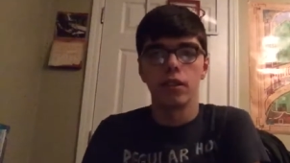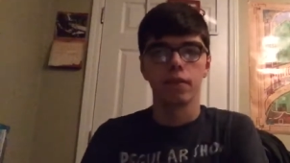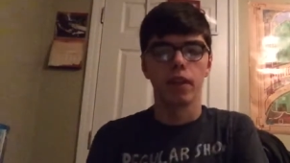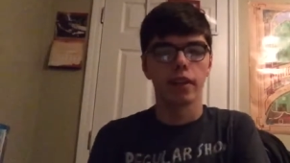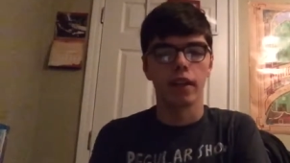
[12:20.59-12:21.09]

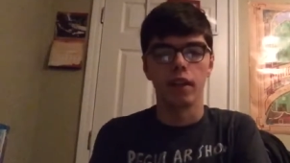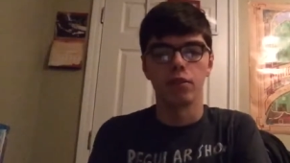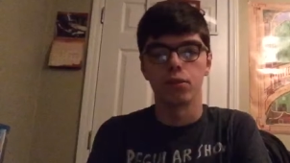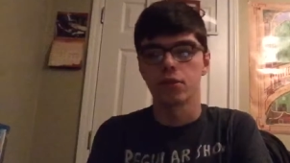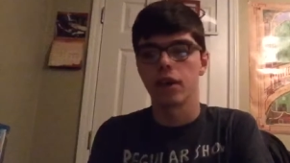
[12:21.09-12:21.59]
Leave a like and
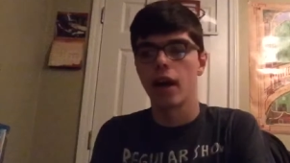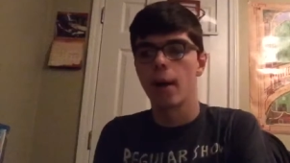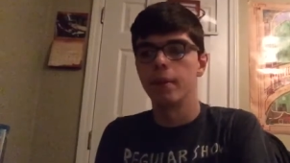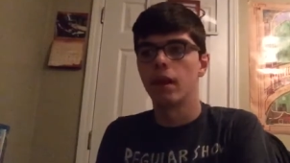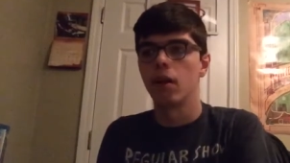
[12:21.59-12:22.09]

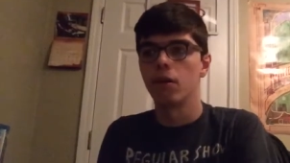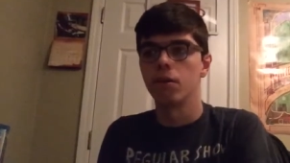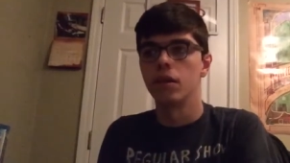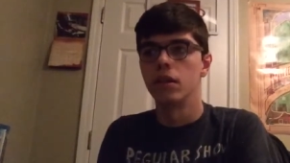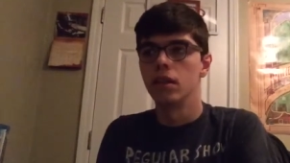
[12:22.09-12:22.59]
subscribe, and
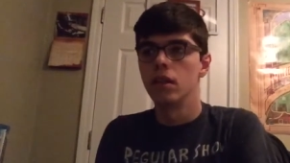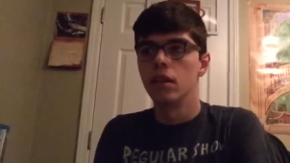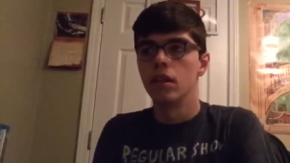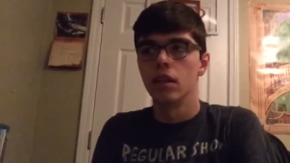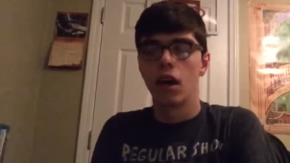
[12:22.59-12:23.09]
I'll
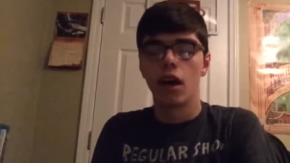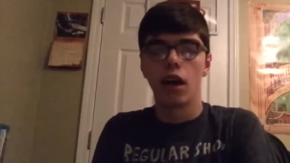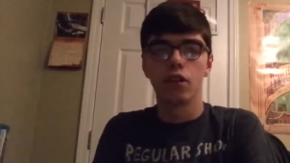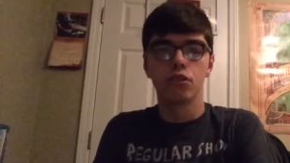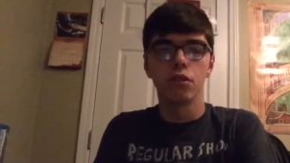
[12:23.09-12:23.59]

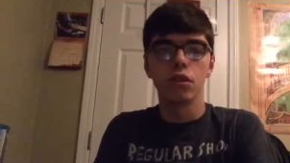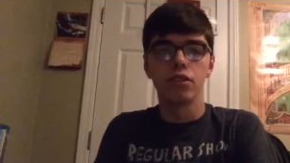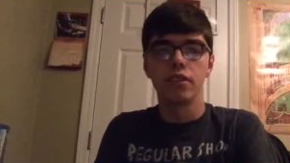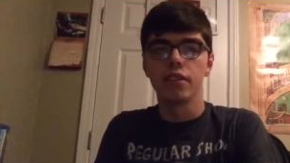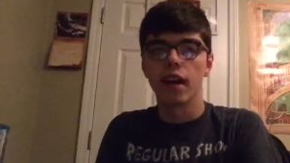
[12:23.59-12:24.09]
truly
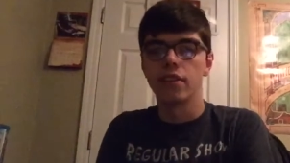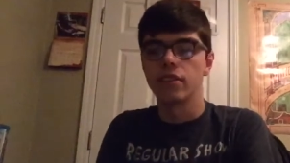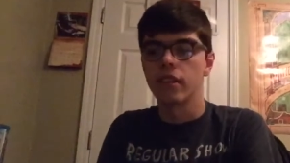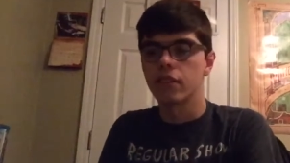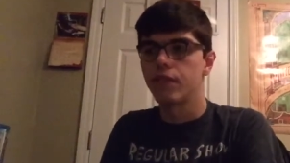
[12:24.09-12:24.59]
see you guys
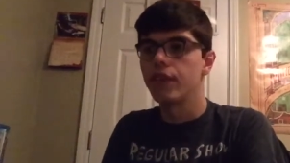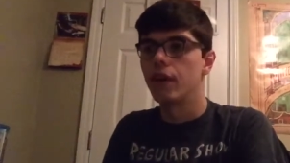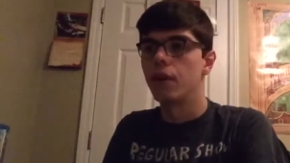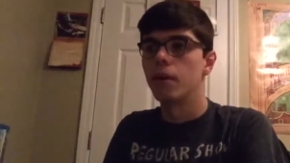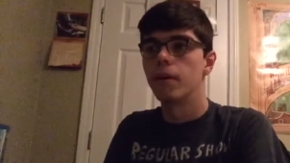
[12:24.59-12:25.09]
in the next
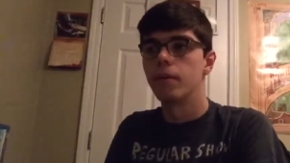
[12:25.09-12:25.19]
video.